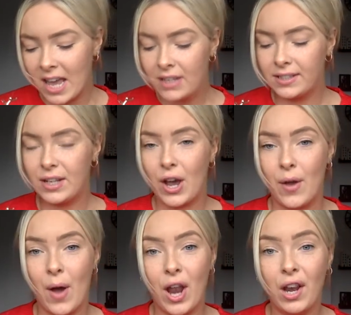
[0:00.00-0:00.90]

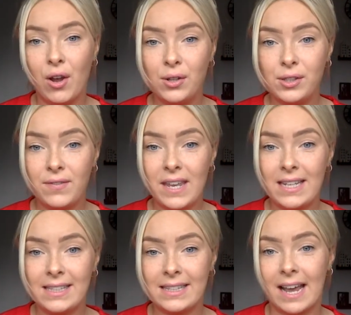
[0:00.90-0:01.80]
So a lot of
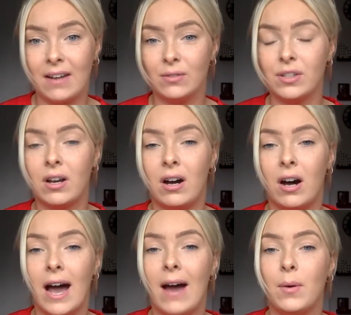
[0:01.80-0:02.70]
these sounds
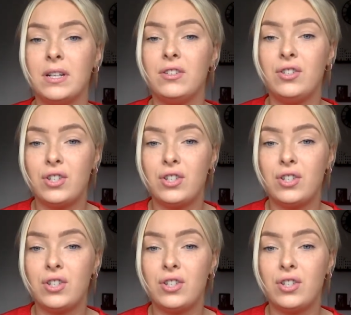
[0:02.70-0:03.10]
are our